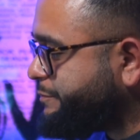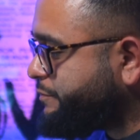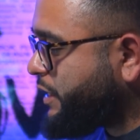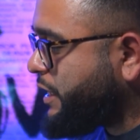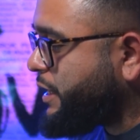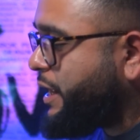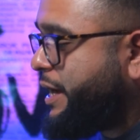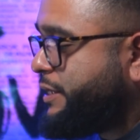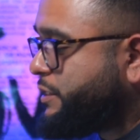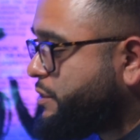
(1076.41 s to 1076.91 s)

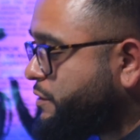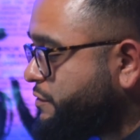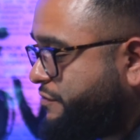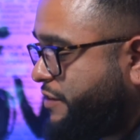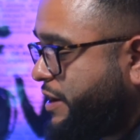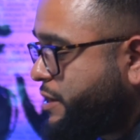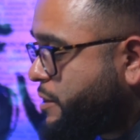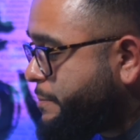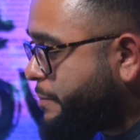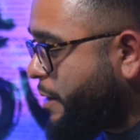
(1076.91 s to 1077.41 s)
clients,
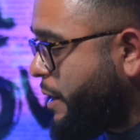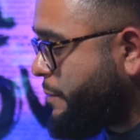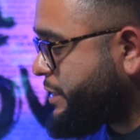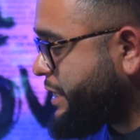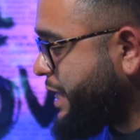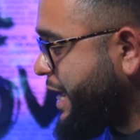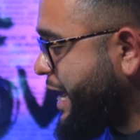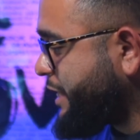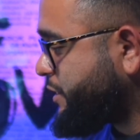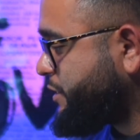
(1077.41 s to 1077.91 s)
find a barber
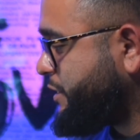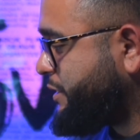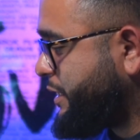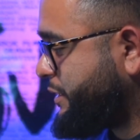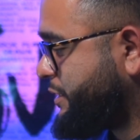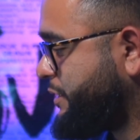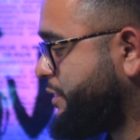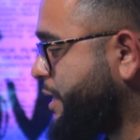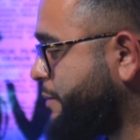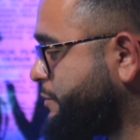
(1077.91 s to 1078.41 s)
that actually
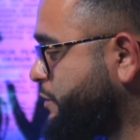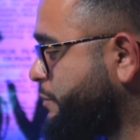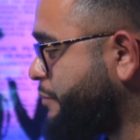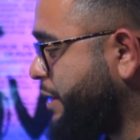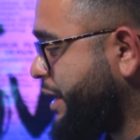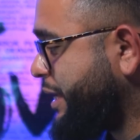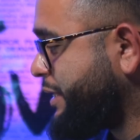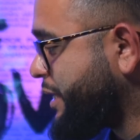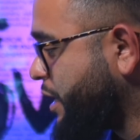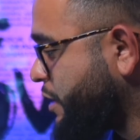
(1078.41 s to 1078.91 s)
takes the time to
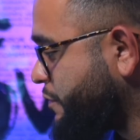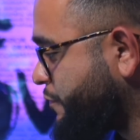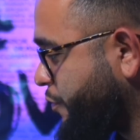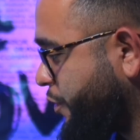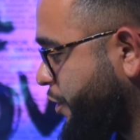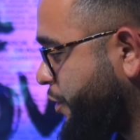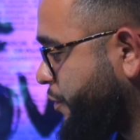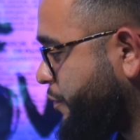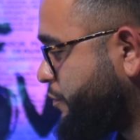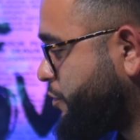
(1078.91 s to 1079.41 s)
break it down
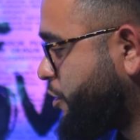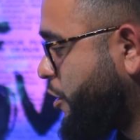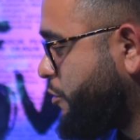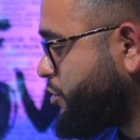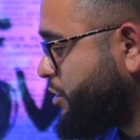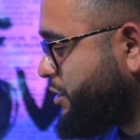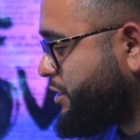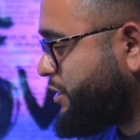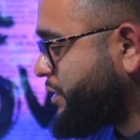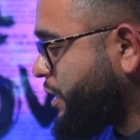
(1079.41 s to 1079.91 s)
for you.
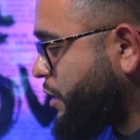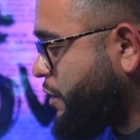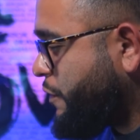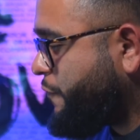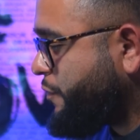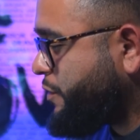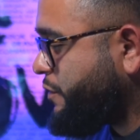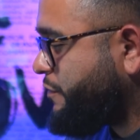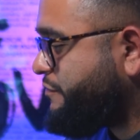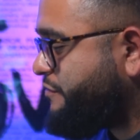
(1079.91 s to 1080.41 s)
Don't just settle
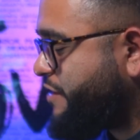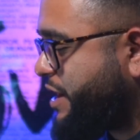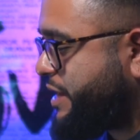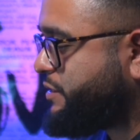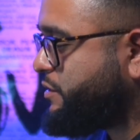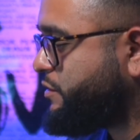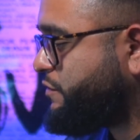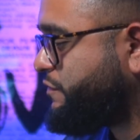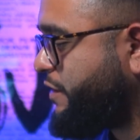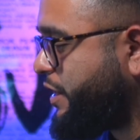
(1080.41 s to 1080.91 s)
for the
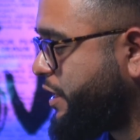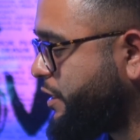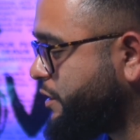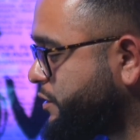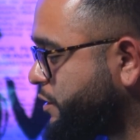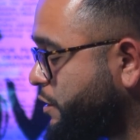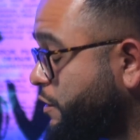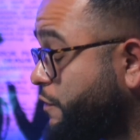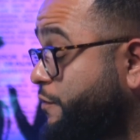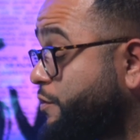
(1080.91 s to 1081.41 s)
fastest fade.
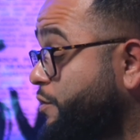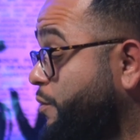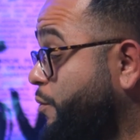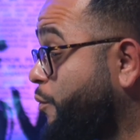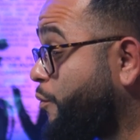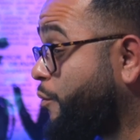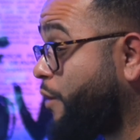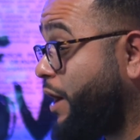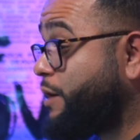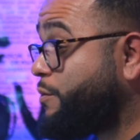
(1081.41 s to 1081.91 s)
Settle for the
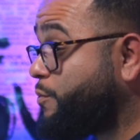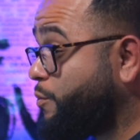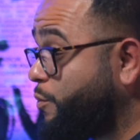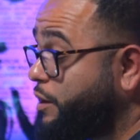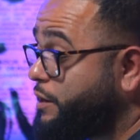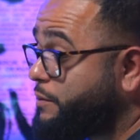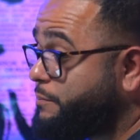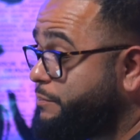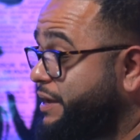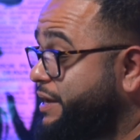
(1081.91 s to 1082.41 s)
right
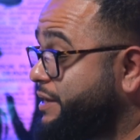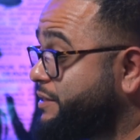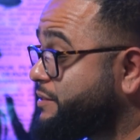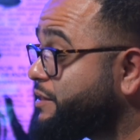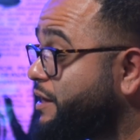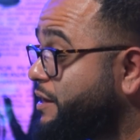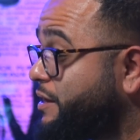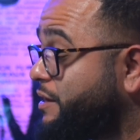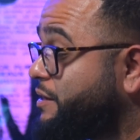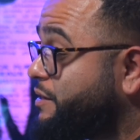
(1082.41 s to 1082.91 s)
one,
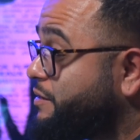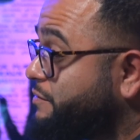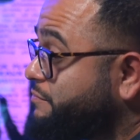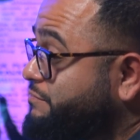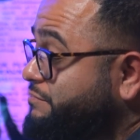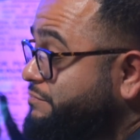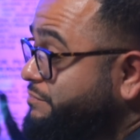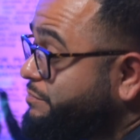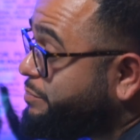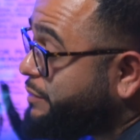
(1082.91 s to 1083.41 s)
because
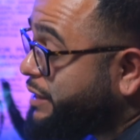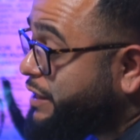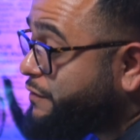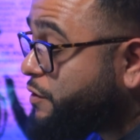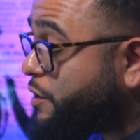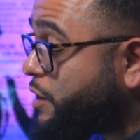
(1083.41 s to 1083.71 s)
believe it